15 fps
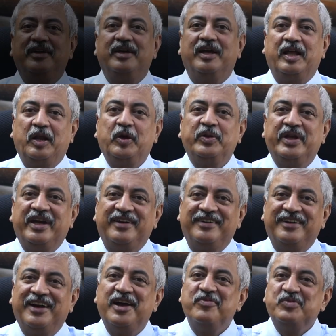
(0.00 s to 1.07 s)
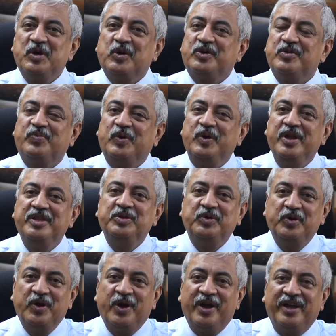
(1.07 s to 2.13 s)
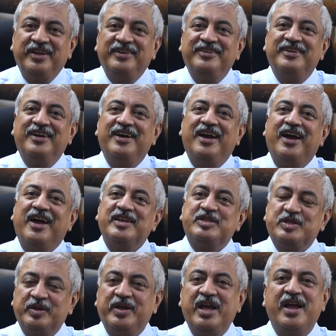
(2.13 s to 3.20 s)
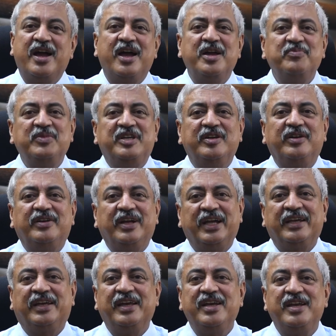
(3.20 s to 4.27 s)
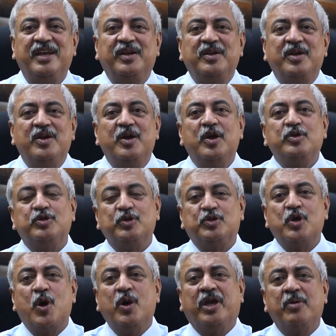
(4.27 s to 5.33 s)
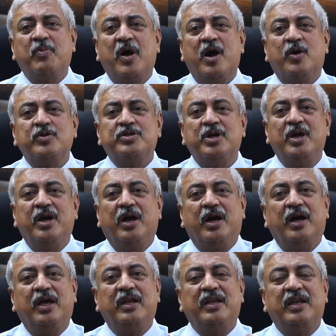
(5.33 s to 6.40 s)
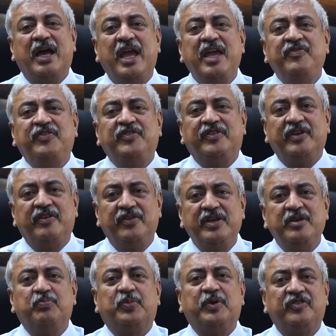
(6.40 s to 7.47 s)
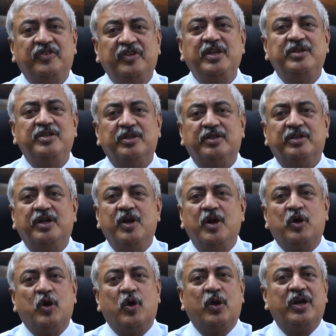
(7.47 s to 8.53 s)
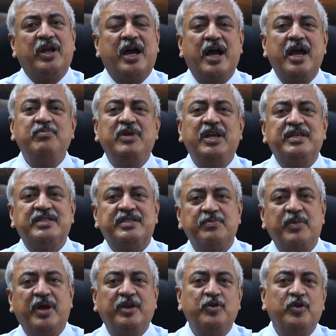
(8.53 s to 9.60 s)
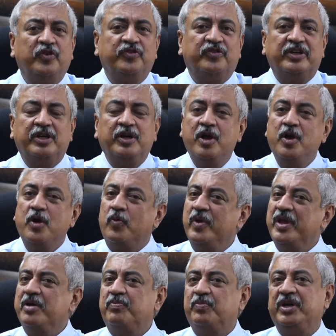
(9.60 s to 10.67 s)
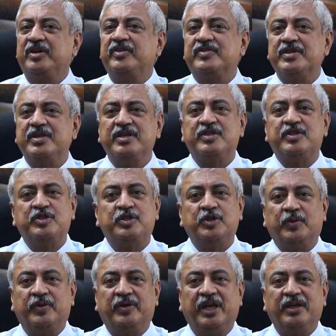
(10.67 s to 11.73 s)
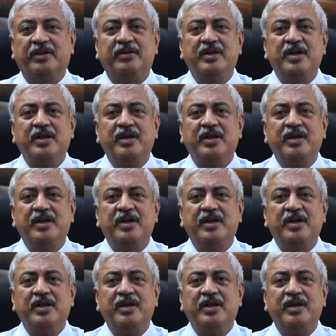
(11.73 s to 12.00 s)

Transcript: Hello there, I'm Dr. Purnendu Roy, and today I'm here again to talk about a life-saving procedure called Heimlich's Maneuver when a person is choking.